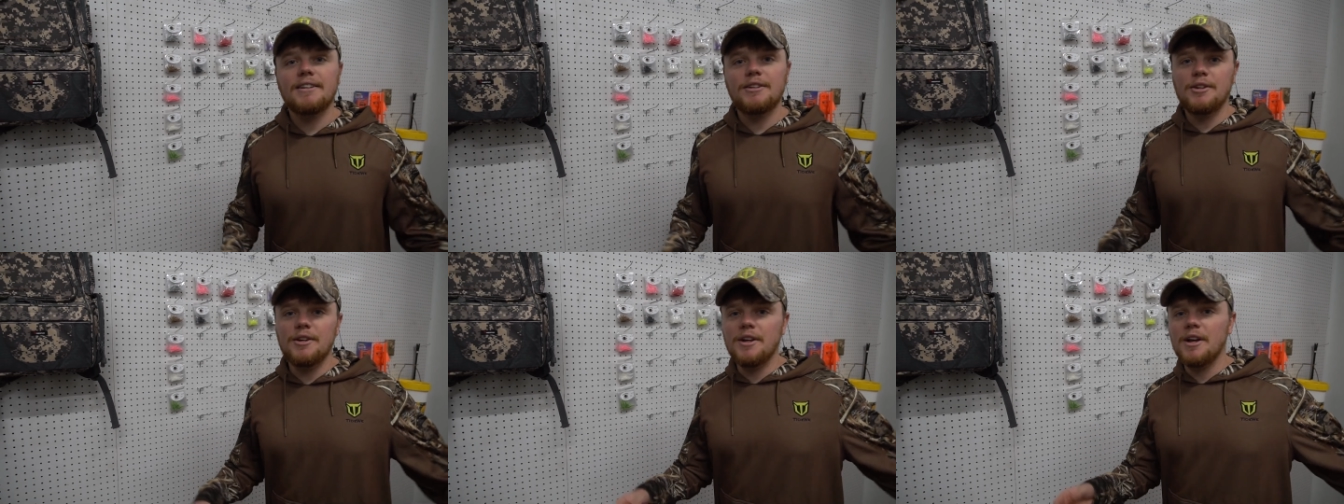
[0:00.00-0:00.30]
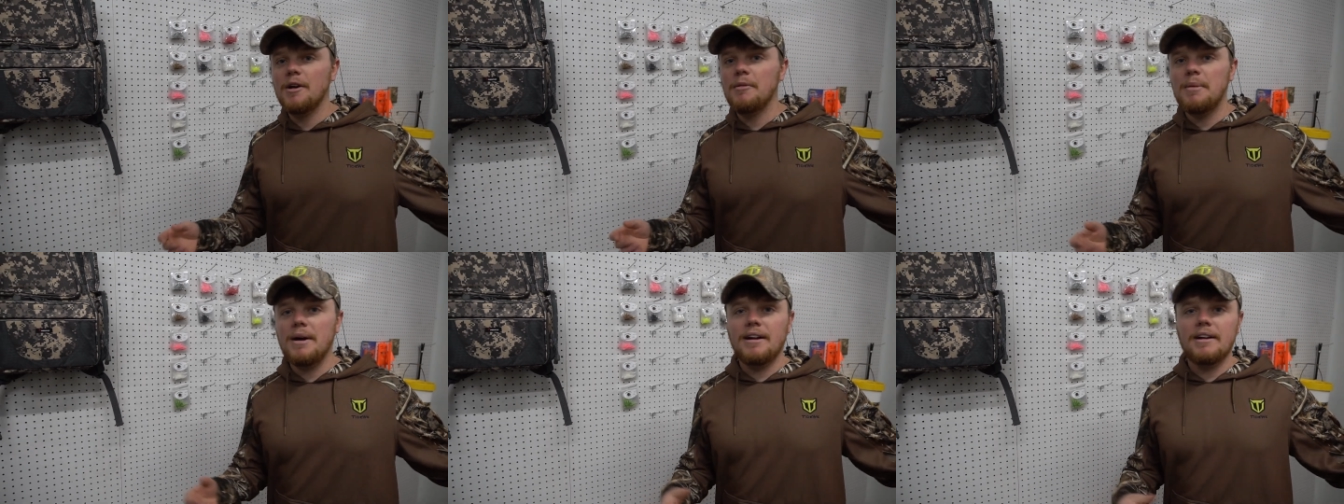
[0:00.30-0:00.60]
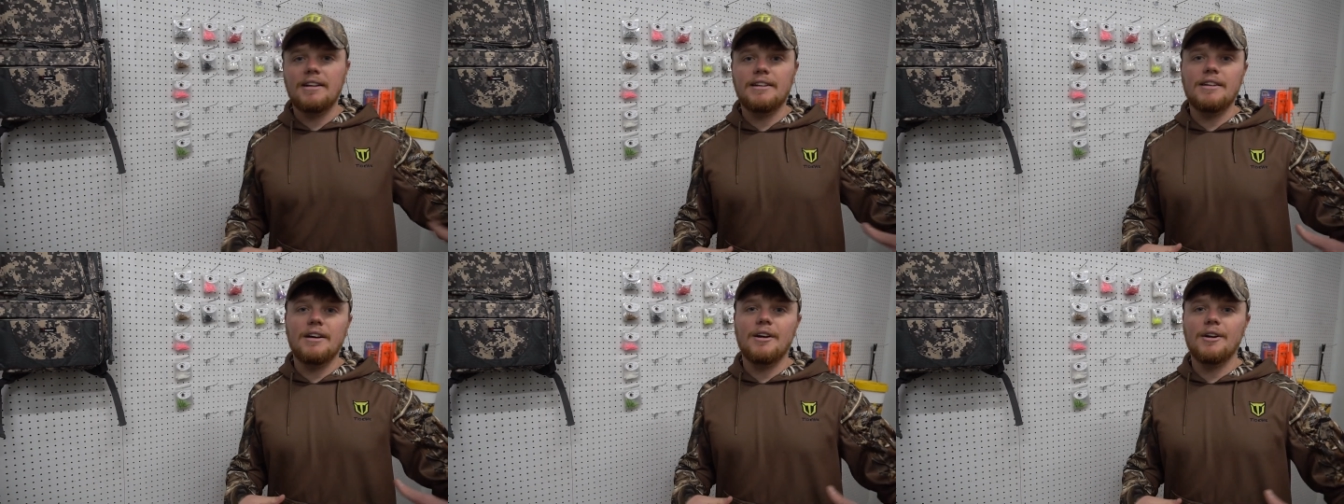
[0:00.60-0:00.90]
You can come on
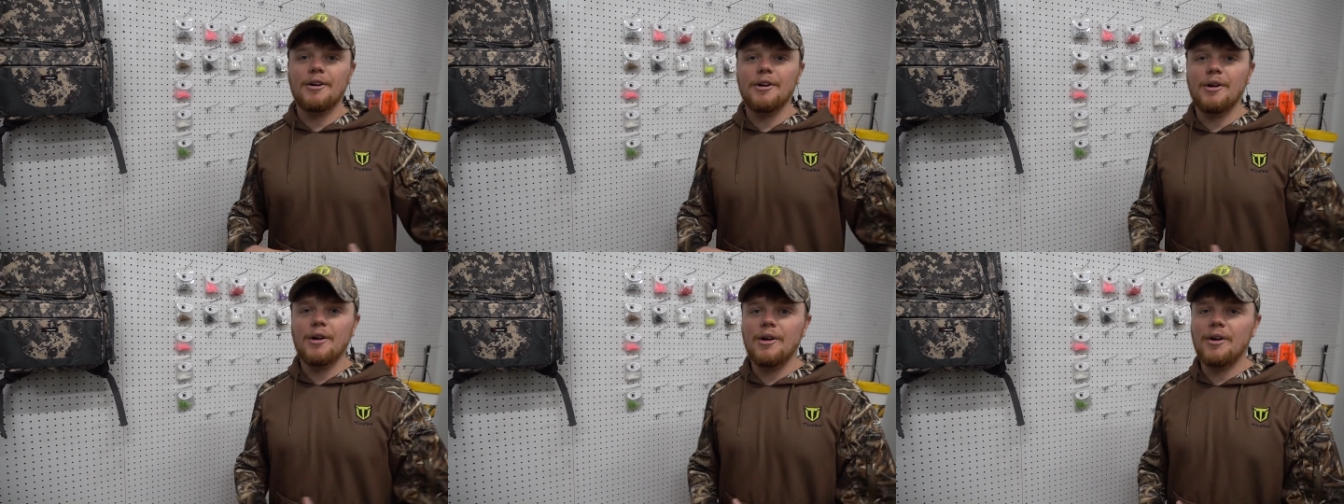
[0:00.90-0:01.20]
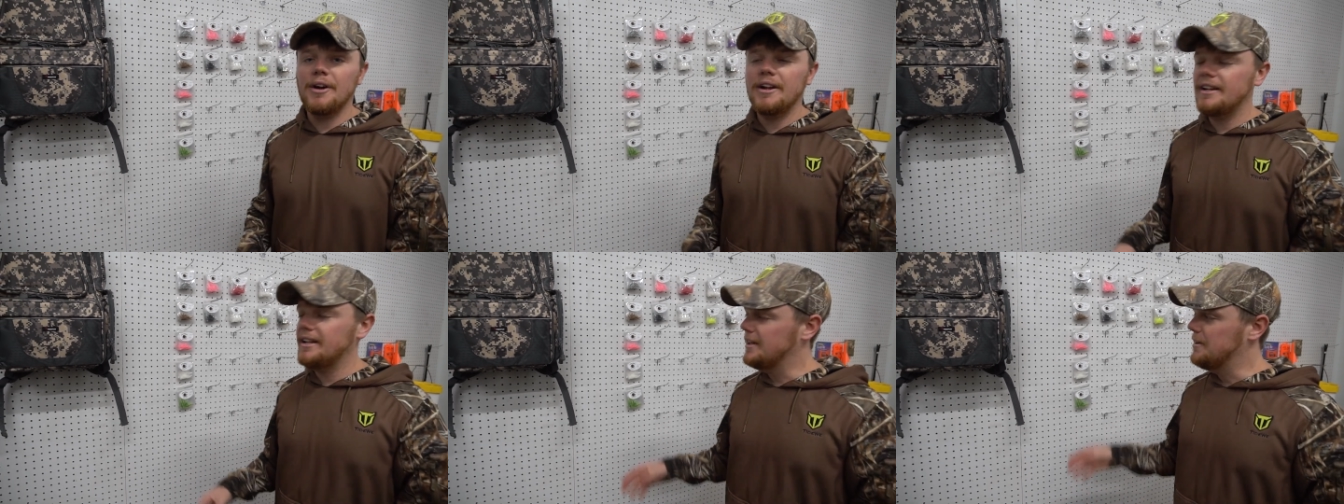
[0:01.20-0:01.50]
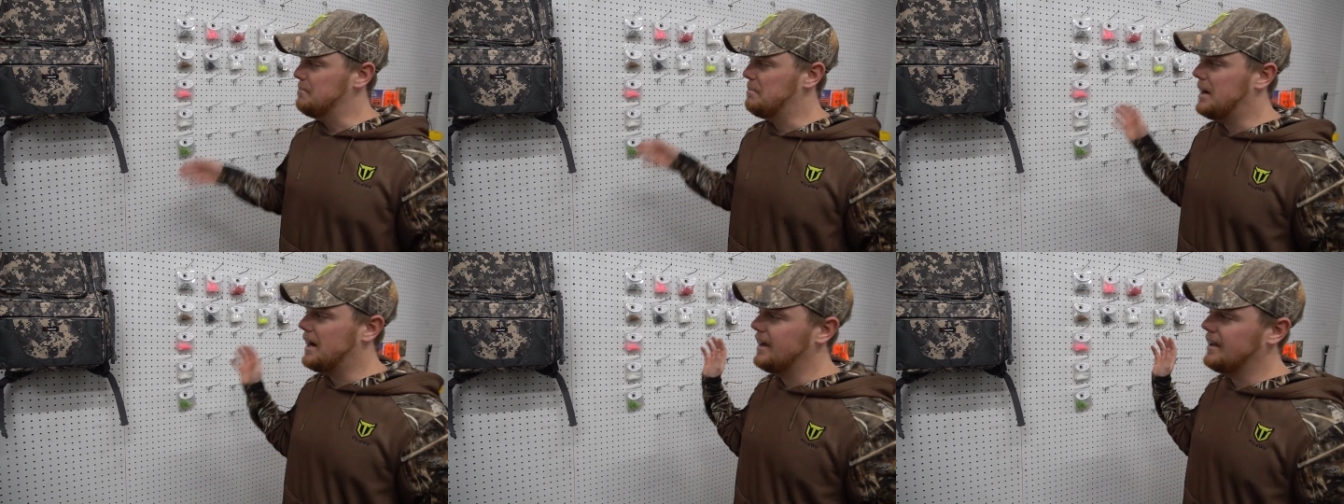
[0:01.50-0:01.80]
into Underground
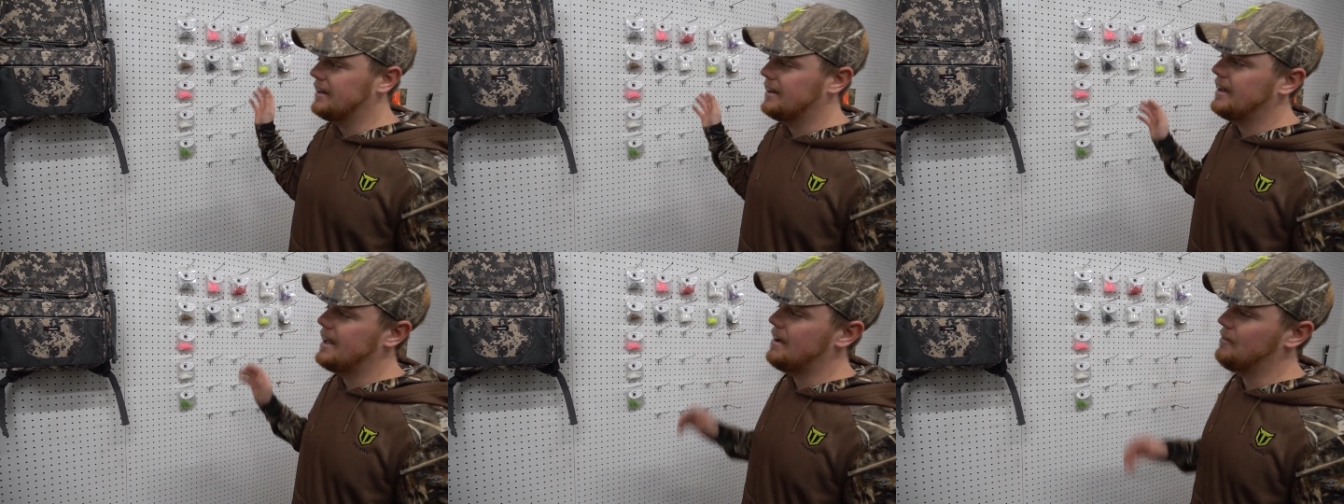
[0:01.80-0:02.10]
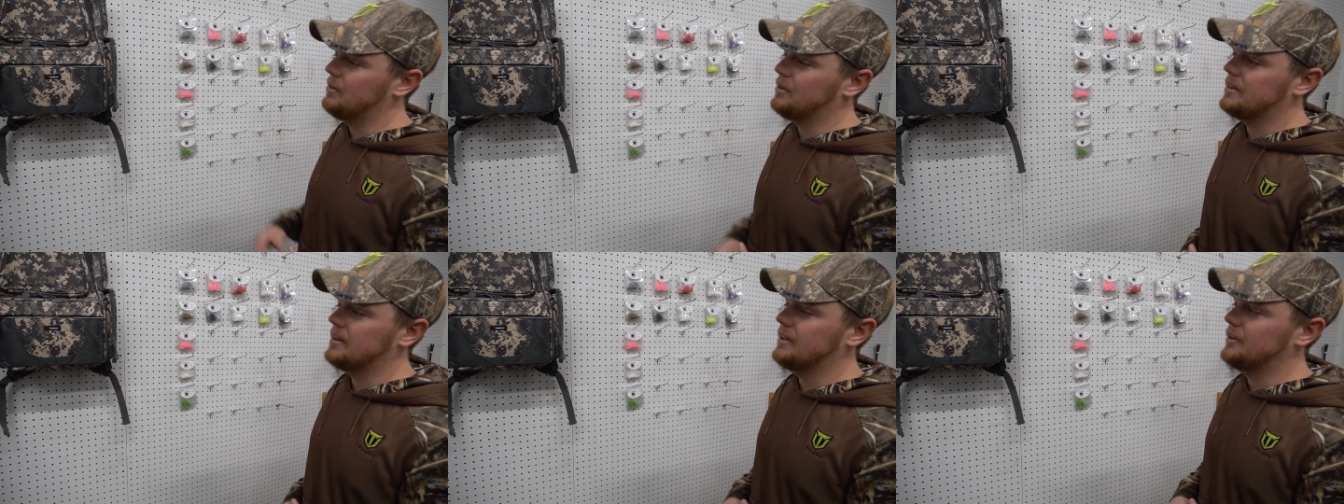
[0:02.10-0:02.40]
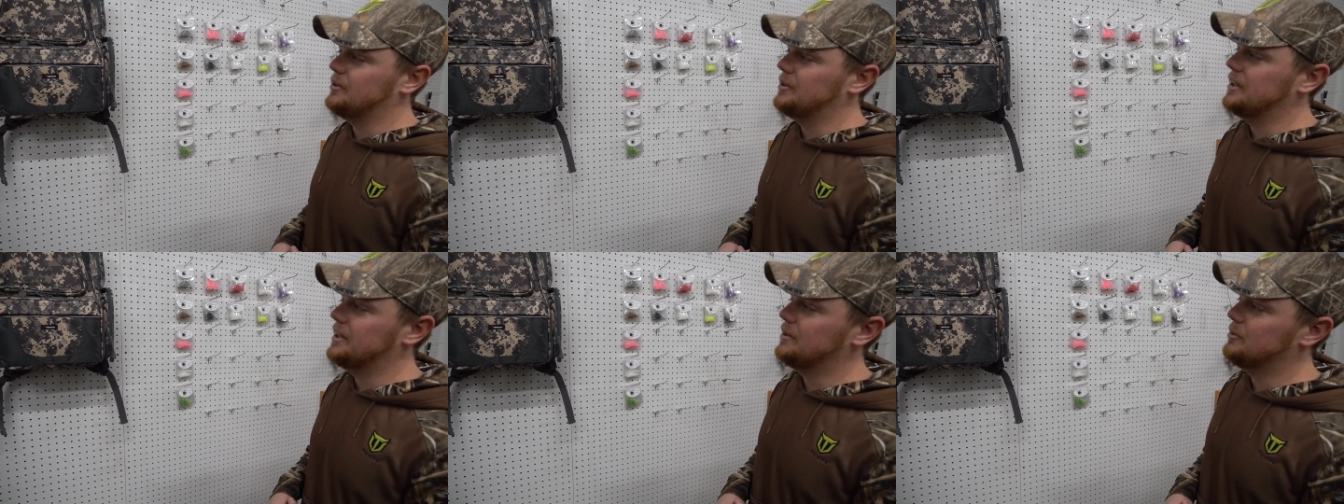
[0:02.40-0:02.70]
and buy everything
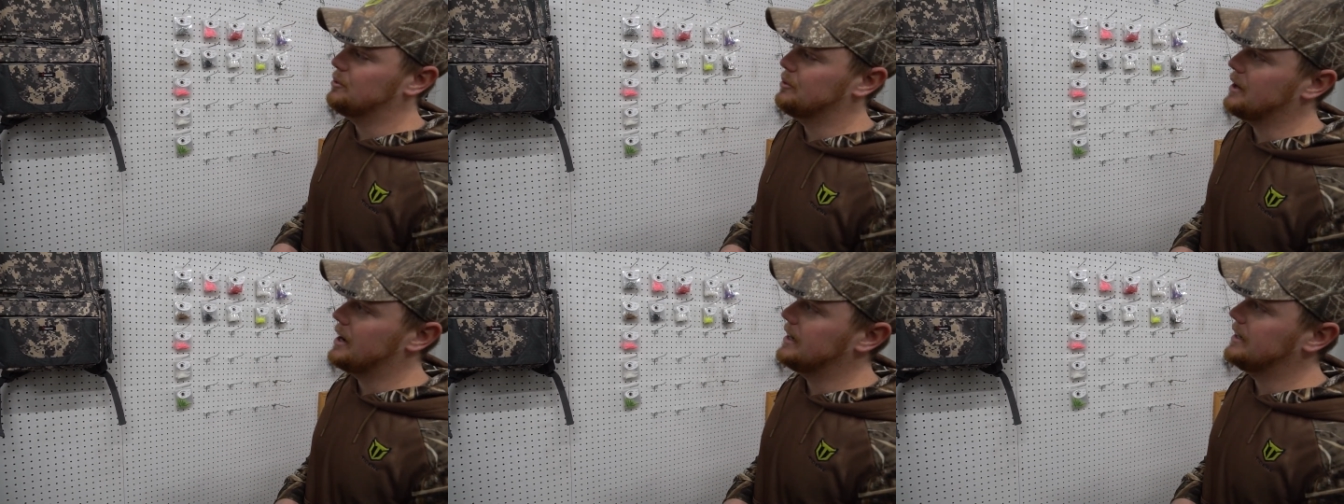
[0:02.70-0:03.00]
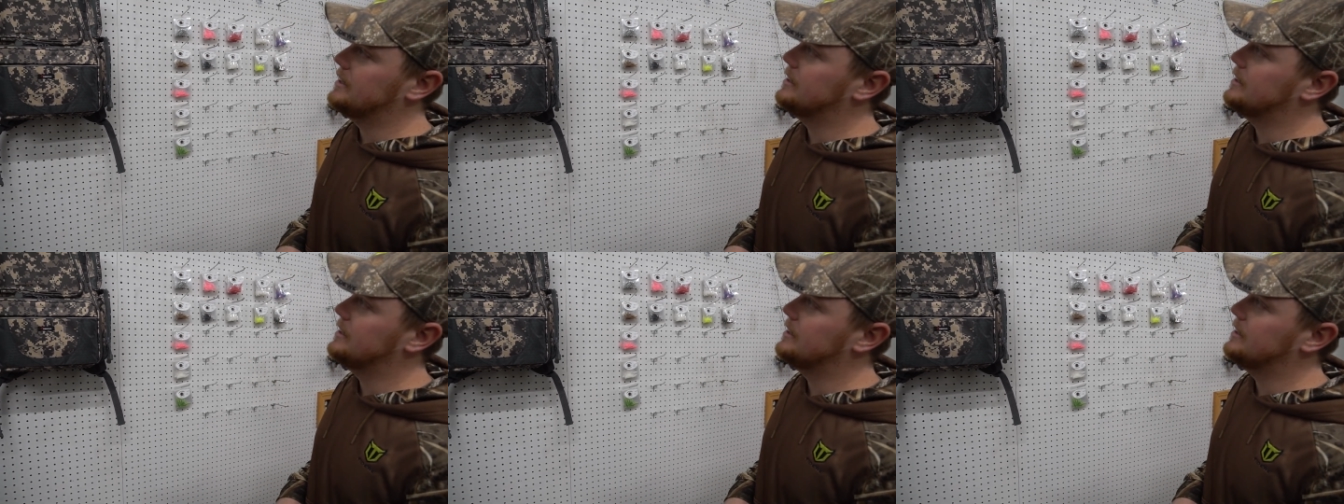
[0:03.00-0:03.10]
you need right